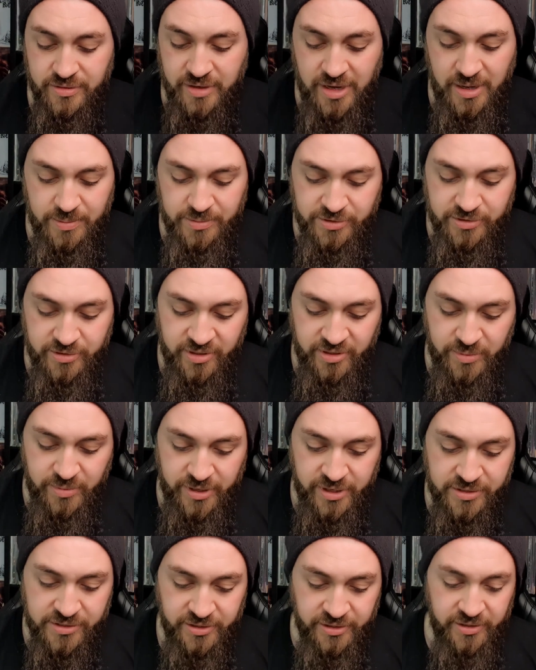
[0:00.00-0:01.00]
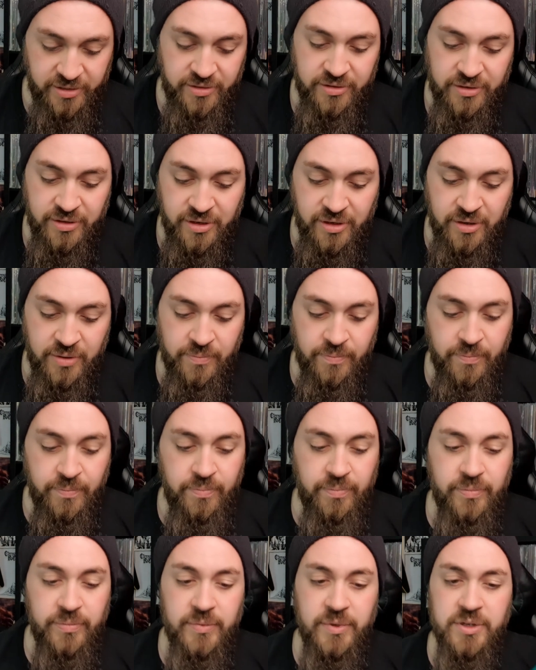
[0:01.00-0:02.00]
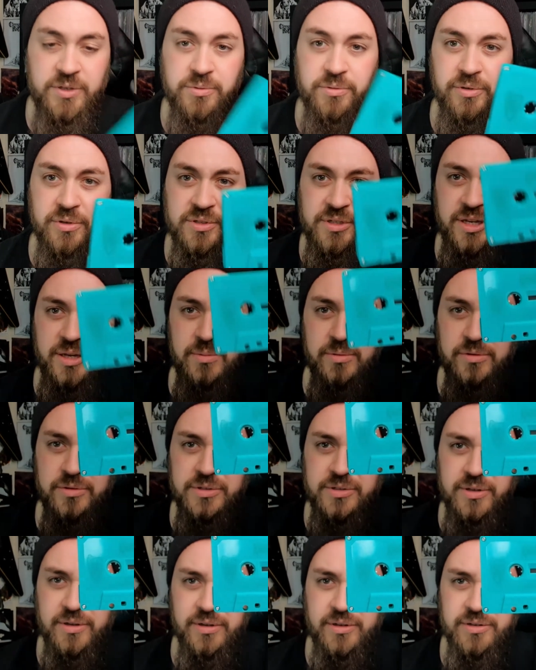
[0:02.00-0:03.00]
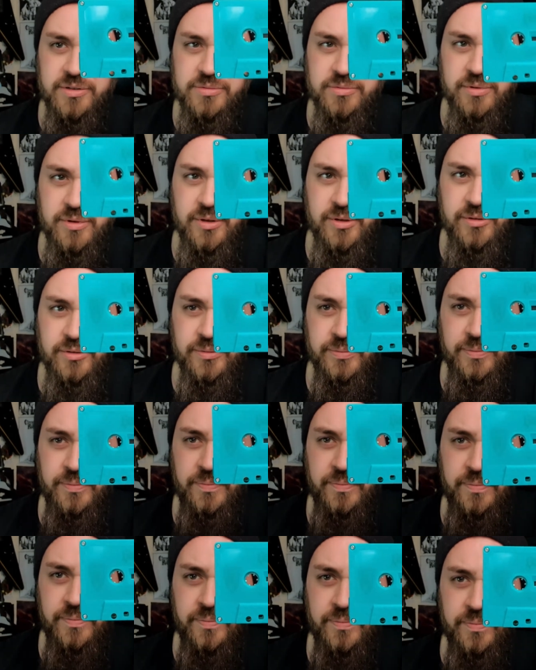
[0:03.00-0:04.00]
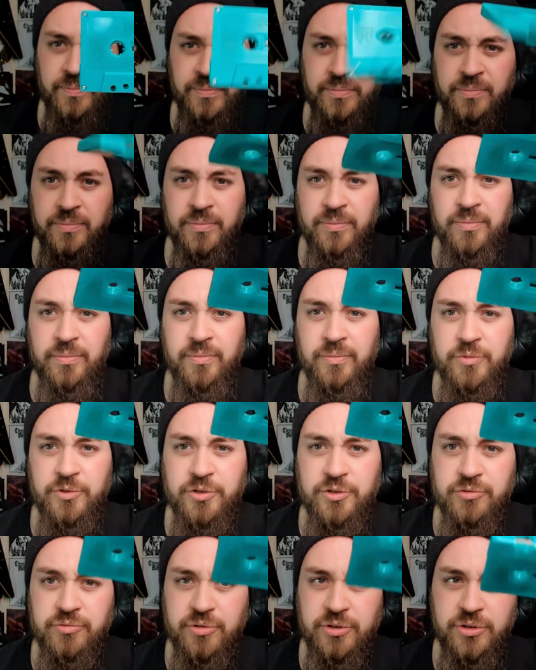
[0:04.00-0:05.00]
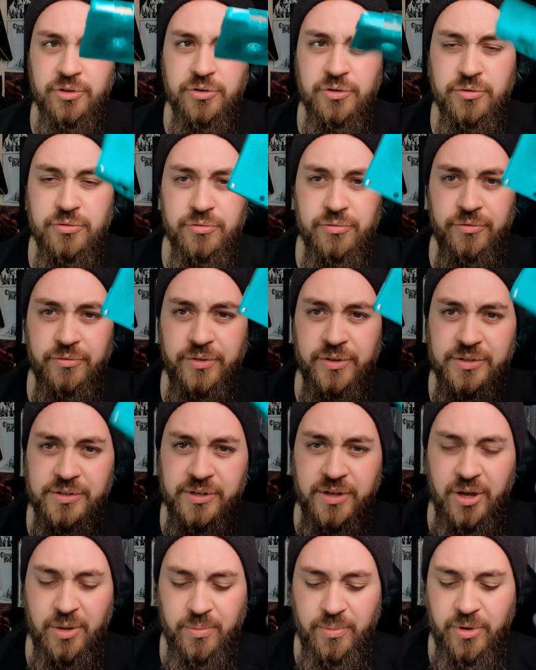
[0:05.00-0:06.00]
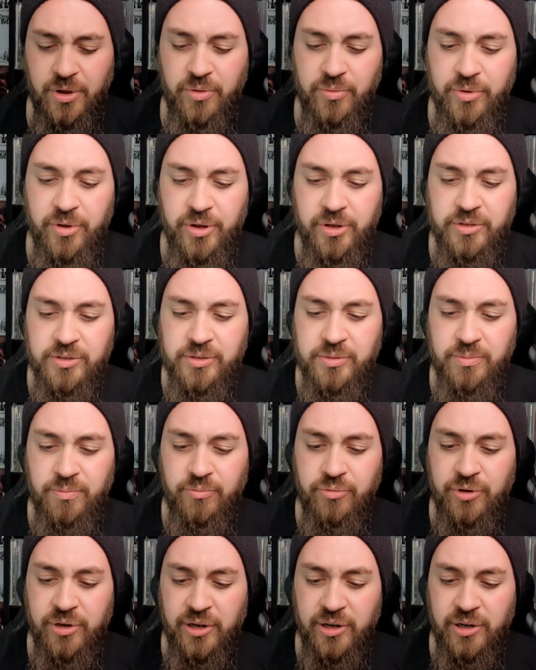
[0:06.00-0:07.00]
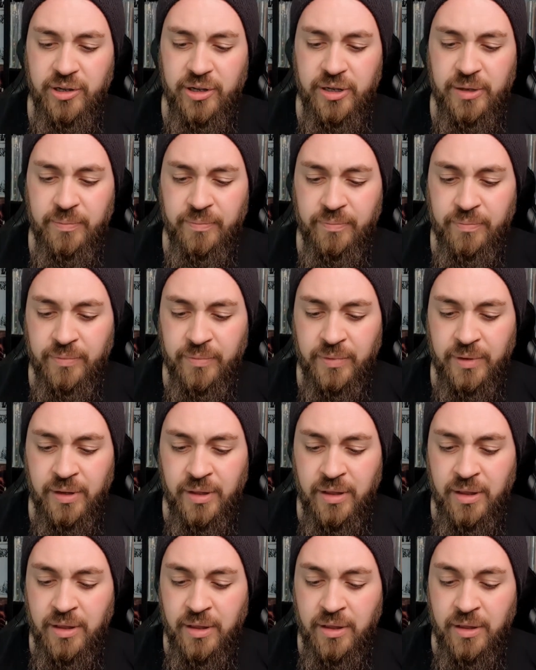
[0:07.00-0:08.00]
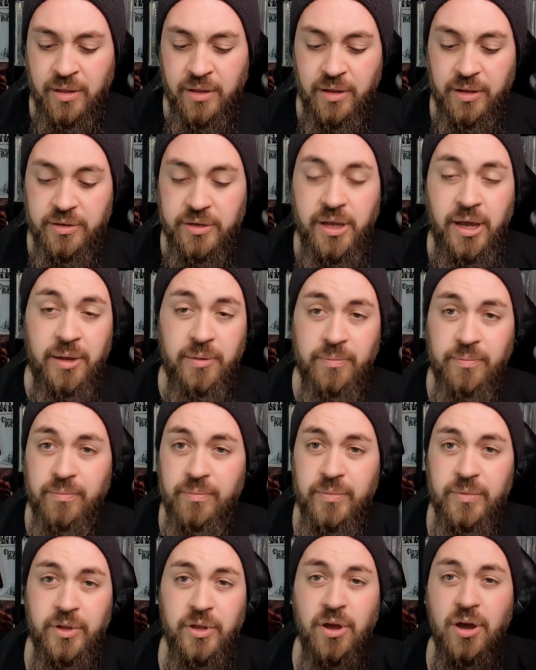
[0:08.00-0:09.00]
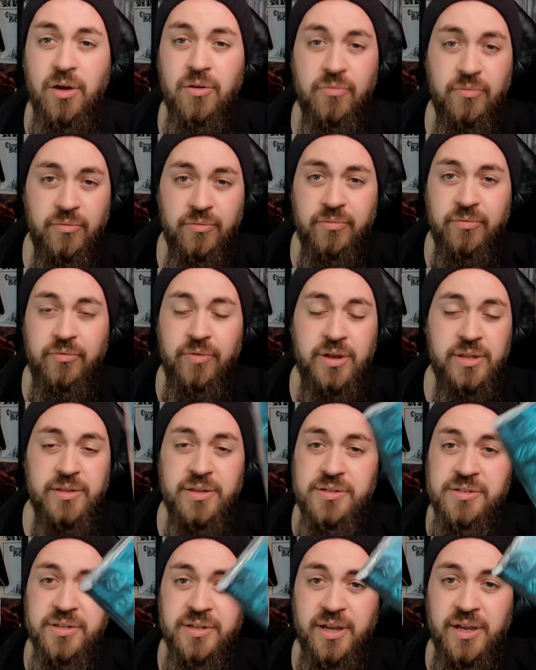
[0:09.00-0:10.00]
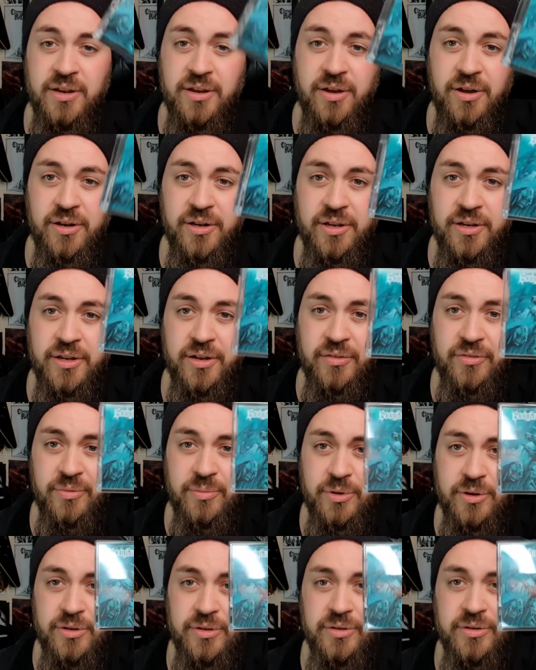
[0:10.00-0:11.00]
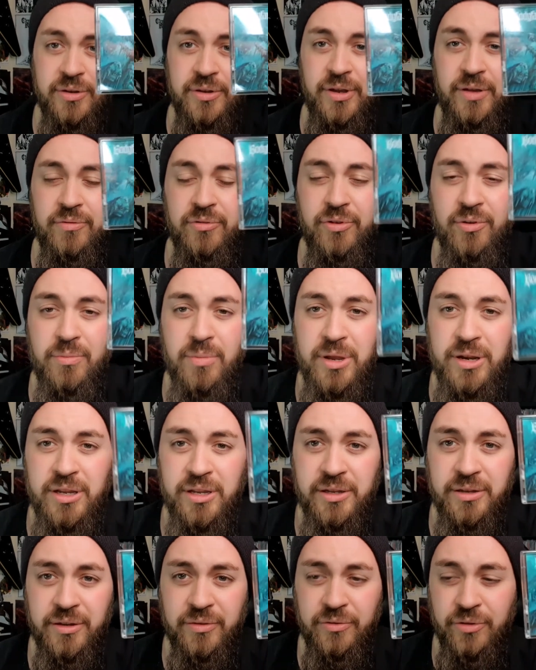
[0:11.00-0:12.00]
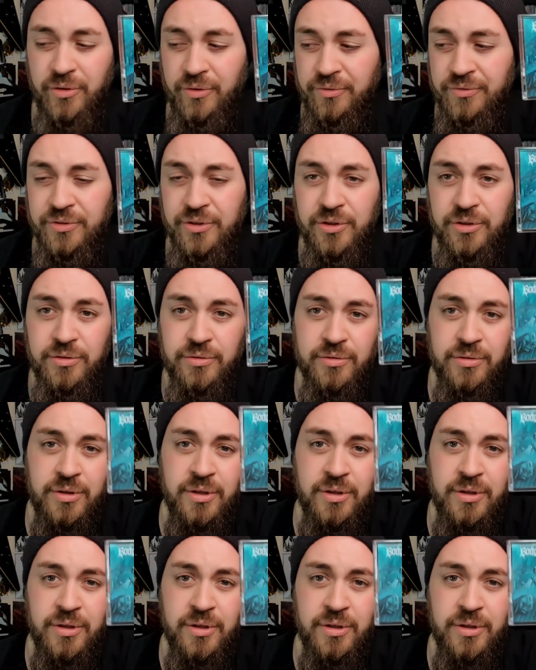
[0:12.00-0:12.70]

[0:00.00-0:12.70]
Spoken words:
absolutely amazing, and that's what the tape looks like as well. Just which is really cool. Fits the album artworks brilliantly. And yeah, can't rate this again highly enough. I mean, I haven't got many. I've got a few